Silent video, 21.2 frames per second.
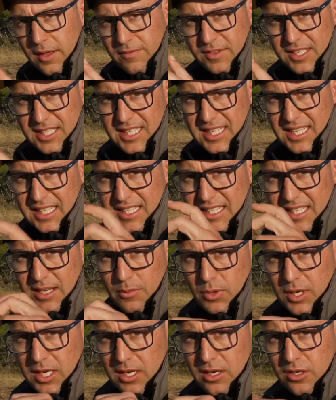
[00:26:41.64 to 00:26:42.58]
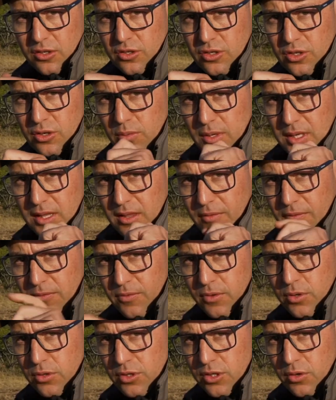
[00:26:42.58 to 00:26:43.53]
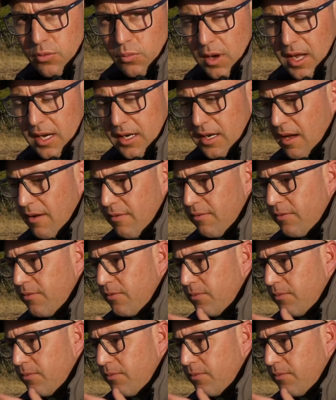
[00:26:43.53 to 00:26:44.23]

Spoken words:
of the skits that we're going to do in the future wildlife